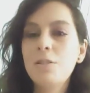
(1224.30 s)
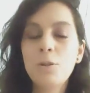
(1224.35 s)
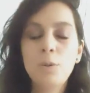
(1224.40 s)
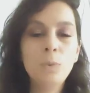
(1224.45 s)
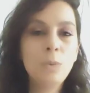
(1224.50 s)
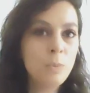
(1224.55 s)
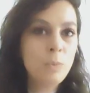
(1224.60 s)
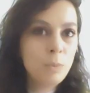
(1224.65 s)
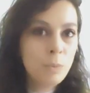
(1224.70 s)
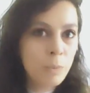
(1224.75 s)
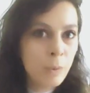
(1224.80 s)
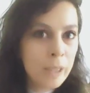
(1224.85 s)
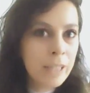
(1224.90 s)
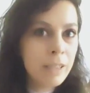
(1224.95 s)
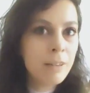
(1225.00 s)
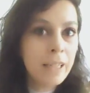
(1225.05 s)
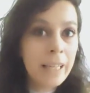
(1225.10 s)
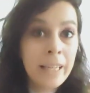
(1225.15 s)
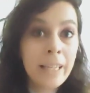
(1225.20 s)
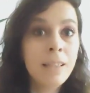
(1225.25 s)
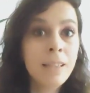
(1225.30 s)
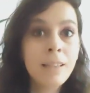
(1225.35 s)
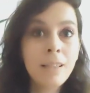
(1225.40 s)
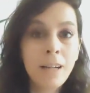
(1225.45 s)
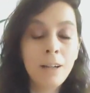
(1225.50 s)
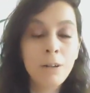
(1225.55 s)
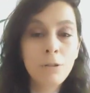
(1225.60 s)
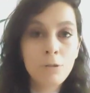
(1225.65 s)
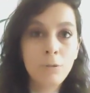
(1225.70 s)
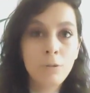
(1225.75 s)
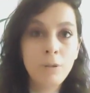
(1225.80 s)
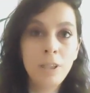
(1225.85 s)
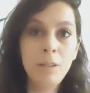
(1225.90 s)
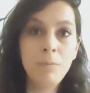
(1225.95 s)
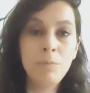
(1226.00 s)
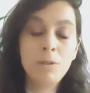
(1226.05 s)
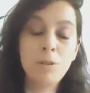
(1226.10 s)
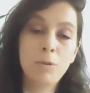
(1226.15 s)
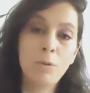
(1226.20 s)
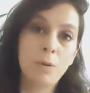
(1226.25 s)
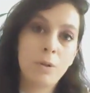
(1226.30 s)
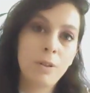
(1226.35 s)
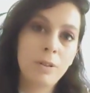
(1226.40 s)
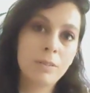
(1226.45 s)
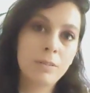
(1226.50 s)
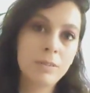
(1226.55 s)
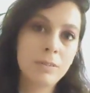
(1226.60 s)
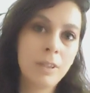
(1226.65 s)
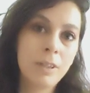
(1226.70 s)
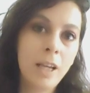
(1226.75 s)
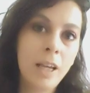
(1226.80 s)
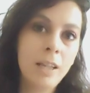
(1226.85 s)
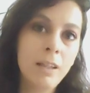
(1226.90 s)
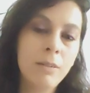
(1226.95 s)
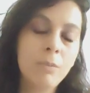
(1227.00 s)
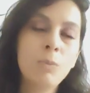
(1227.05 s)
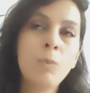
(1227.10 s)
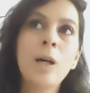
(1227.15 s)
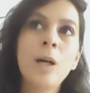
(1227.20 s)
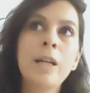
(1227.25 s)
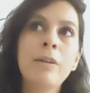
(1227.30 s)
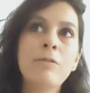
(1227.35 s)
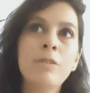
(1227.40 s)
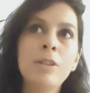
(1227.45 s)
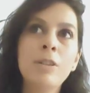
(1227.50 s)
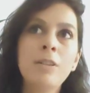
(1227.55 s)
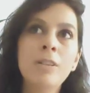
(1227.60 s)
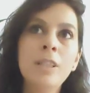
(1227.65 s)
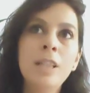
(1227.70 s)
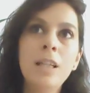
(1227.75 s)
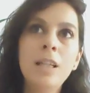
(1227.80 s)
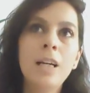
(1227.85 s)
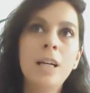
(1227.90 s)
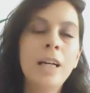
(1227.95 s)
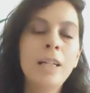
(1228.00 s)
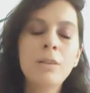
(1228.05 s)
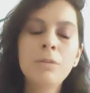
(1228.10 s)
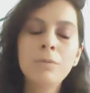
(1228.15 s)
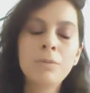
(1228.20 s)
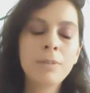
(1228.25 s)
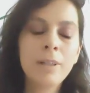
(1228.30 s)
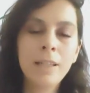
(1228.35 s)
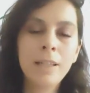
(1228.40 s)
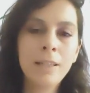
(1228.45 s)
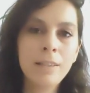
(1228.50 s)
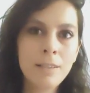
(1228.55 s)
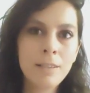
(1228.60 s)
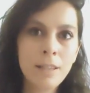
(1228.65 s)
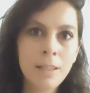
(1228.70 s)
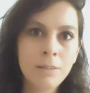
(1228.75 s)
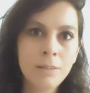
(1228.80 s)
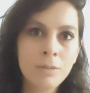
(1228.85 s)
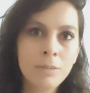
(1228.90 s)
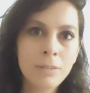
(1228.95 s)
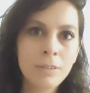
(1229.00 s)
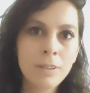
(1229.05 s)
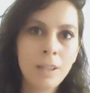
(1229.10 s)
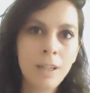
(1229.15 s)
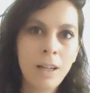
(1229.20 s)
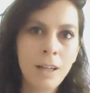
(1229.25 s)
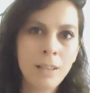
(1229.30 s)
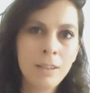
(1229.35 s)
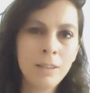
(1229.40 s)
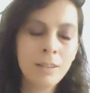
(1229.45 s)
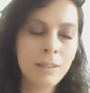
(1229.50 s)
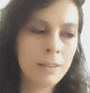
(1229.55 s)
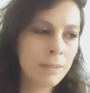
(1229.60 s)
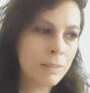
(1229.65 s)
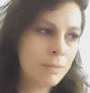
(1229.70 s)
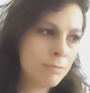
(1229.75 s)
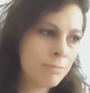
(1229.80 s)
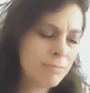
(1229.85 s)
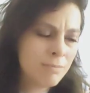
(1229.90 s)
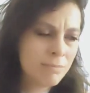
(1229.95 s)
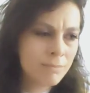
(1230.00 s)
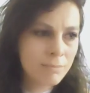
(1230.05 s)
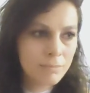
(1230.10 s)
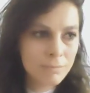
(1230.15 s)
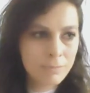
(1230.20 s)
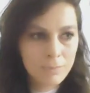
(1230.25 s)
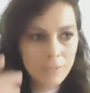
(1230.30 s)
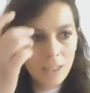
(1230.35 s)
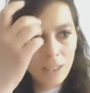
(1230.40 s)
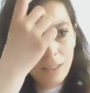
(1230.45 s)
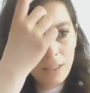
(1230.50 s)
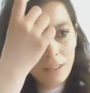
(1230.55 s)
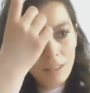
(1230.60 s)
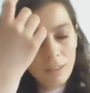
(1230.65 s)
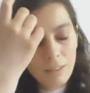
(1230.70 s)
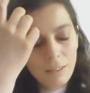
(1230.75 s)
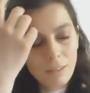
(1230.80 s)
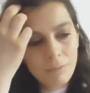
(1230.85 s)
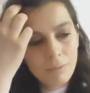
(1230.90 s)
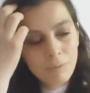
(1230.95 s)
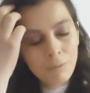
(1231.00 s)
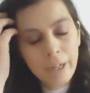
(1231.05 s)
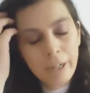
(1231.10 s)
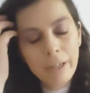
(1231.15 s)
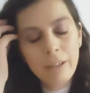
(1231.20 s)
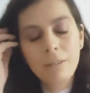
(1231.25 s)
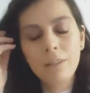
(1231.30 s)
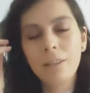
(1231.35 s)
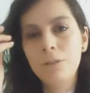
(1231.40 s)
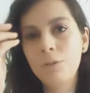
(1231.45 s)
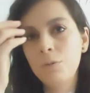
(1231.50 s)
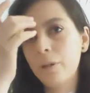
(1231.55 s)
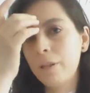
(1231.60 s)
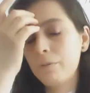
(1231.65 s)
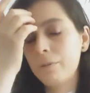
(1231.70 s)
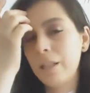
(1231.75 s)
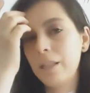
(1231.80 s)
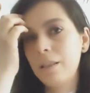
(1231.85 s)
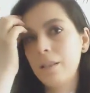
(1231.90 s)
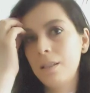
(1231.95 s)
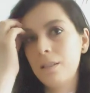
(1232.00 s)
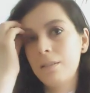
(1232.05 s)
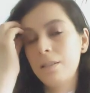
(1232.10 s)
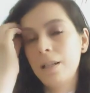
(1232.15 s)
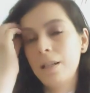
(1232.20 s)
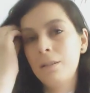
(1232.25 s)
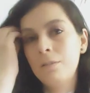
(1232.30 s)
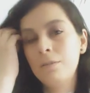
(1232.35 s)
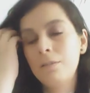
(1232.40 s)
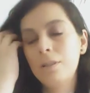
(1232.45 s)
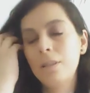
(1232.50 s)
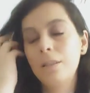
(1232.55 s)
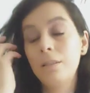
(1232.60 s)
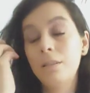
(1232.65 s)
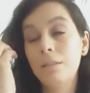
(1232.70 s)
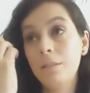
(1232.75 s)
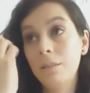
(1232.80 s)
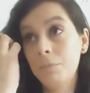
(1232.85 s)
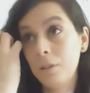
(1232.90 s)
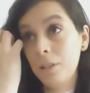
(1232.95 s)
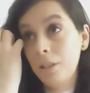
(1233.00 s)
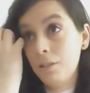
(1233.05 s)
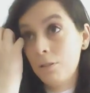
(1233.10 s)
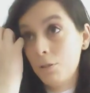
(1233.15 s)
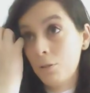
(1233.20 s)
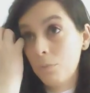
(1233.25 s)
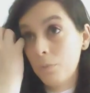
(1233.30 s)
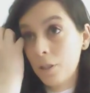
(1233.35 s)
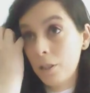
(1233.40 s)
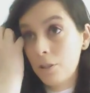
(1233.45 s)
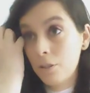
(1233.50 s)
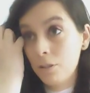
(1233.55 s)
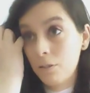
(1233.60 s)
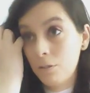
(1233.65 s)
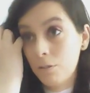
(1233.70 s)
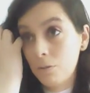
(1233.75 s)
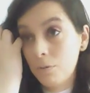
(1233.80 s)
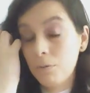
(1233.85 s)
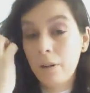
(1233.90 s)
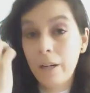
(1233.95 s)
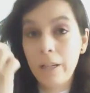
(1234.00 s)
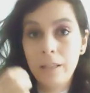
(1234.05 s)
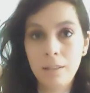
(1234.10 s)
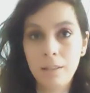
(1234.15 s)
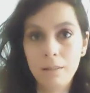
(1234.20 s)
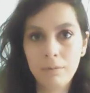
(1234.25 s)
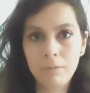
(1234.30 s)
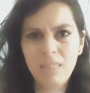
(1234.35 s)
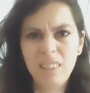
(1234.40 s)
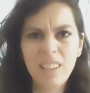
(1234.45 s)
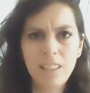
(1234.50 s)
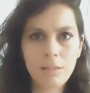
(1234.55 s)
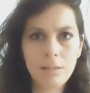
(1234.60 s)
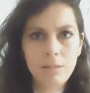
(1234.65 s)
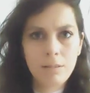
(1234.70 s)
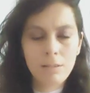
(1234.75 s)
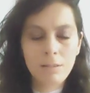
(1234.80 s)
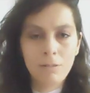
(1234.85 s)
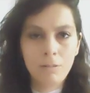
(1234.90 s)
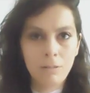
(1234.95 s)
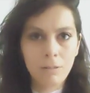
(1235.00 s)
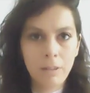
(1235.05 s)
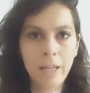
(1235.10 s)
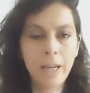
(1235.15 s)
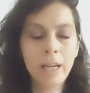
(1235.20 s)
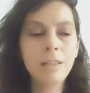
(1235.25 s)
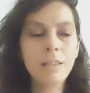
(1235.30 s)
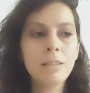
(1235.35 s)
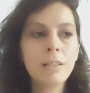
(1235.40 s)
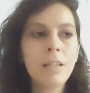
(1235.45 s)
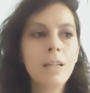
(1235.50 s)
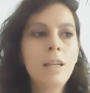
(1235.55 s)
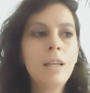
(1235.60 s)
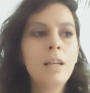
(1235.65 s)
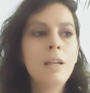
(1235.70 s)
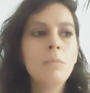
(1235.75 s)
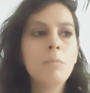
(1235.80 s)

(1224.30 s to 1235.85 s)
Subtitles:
So when it, and I also keep score, okay? Whatever, I don't write it down. I rarely do I write things down. I'm not so much into writing lists and all that.